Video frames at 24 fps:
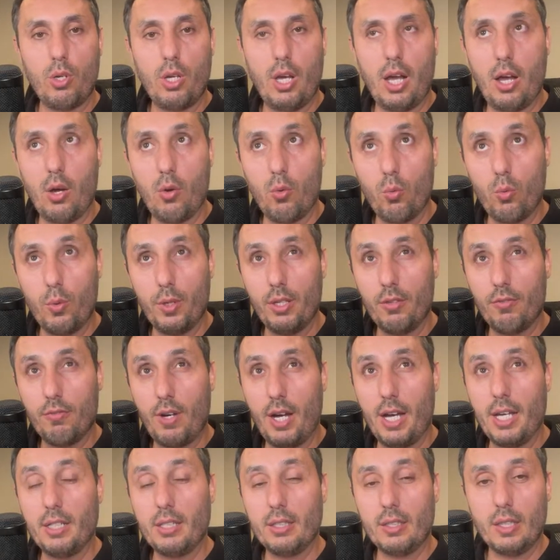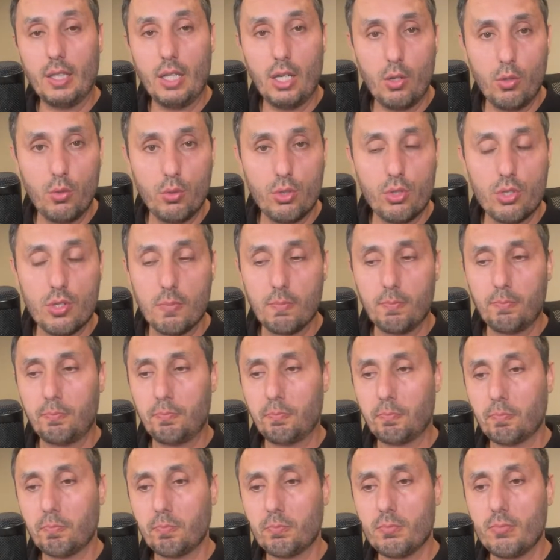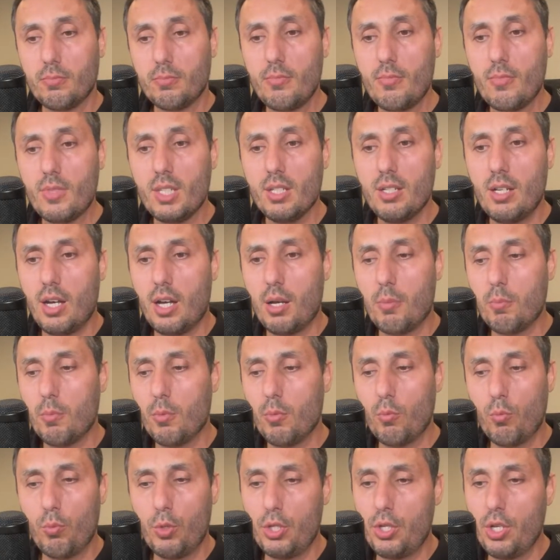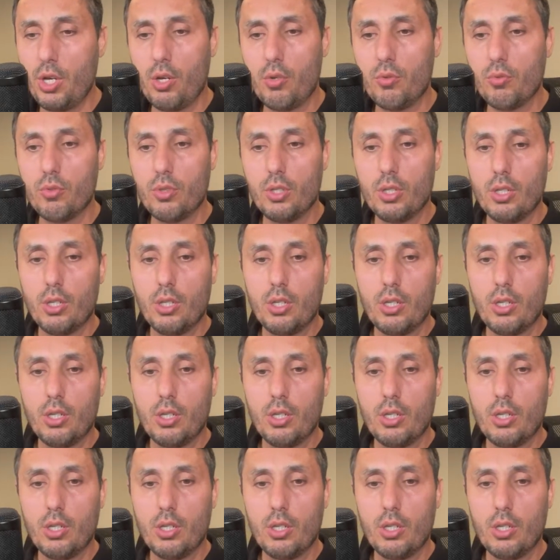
how we find loads. We don't